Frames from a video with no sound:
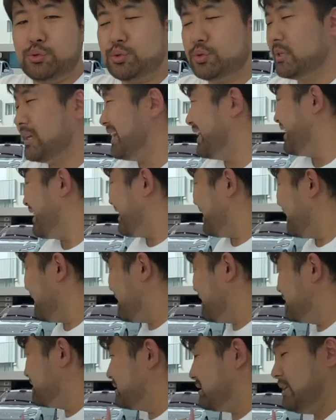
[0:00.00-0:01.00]
they
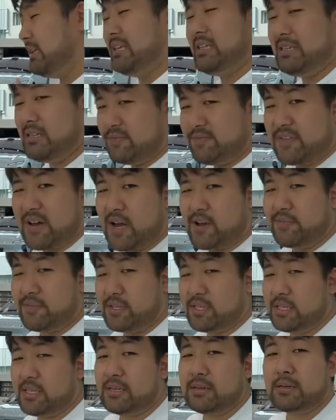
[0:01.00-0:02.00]
had the wrong
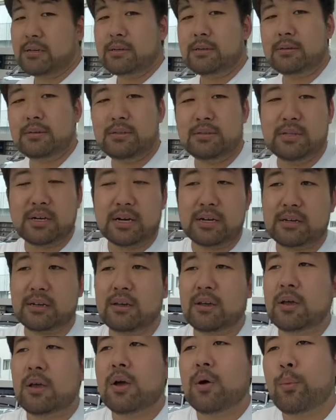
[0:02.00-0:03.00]
strategy. So they
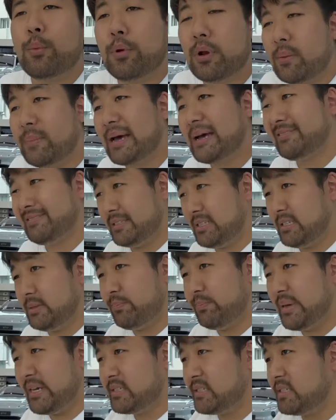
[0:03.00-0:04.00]
came out with the
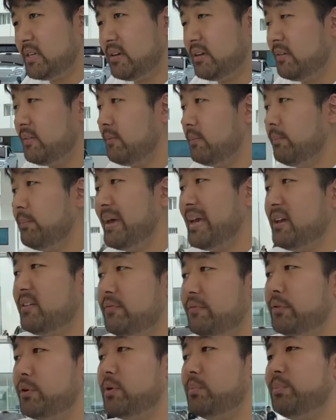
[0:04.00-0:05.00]
P5, the
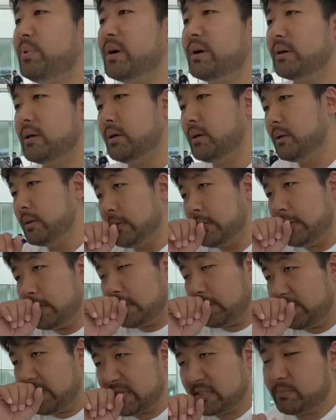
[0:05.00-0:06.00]
G6, which,
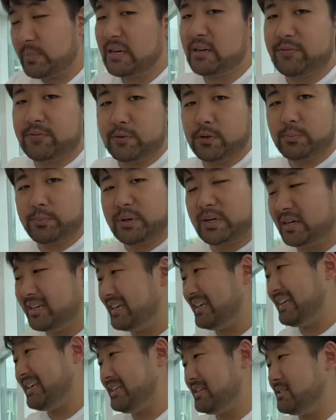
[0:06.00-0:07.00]
you know,
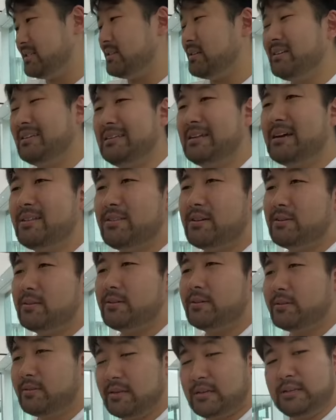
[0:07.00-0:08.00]
arguably
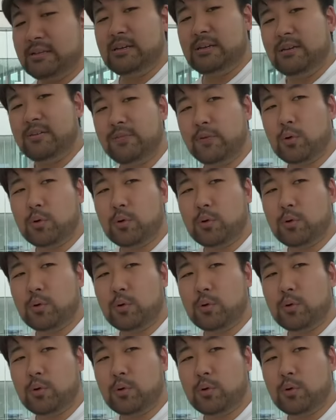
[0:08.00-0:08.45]
didn't have